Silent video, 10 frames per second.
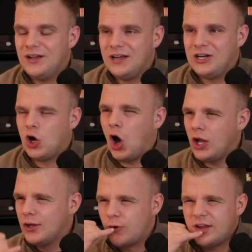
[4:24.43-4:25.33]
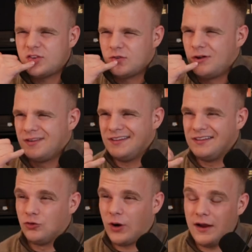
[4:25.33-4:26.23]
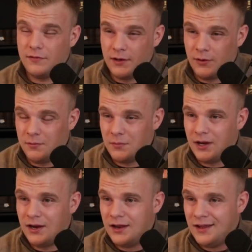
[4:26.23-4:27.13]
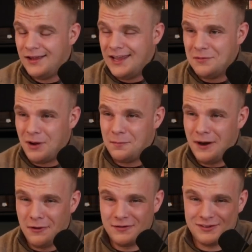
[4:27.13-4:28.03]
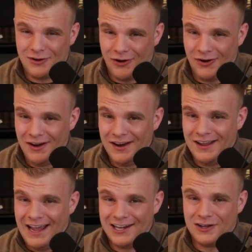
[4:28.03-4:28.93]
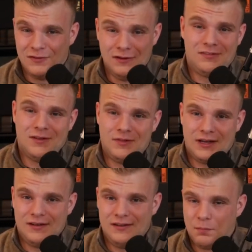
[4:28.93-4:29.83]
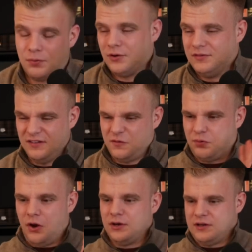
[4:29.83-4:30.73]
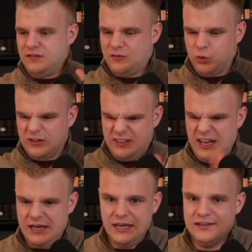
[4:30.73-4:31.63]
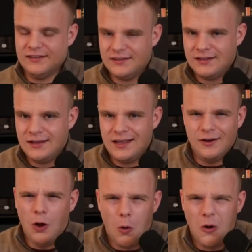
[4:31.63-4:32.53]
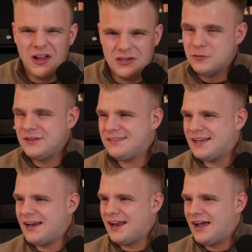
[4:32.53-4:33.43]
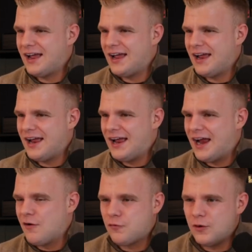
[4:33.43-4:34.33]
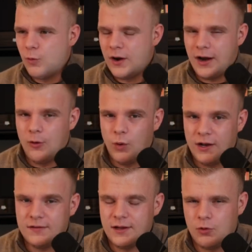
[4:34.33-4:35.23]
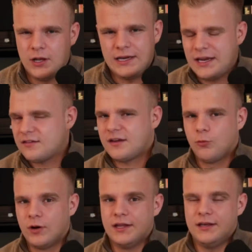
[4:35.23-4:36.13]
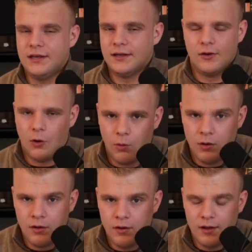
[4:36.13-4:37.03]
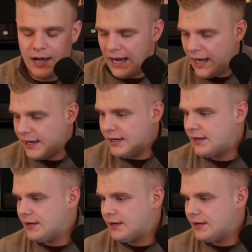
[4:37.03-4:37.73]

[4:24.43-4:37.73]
call a restaurant and then drive there in my parents' car and convince them that this product is what they need? No. Do you think that everywhere I went, they were like, yes, I really need it? No. I